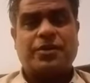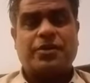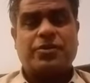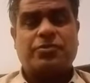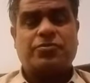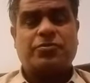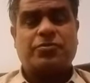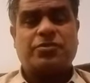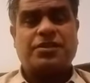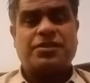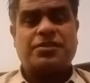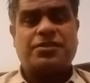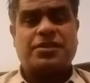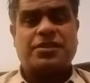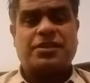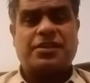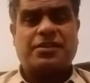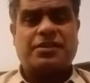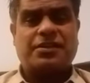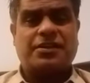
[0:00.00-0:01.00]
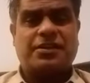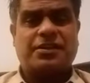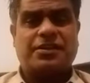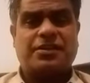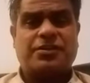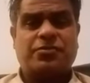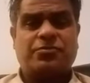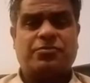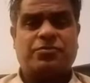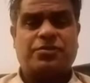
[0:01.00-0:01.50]
So these uh,
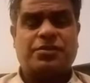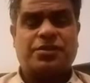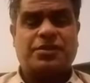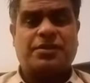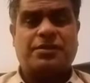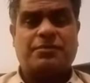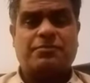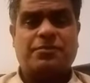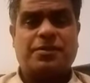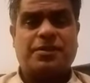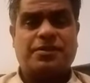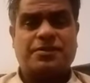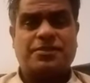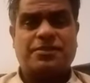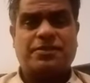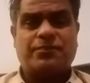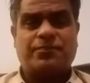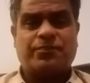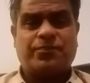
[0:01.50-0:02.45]
huge numbers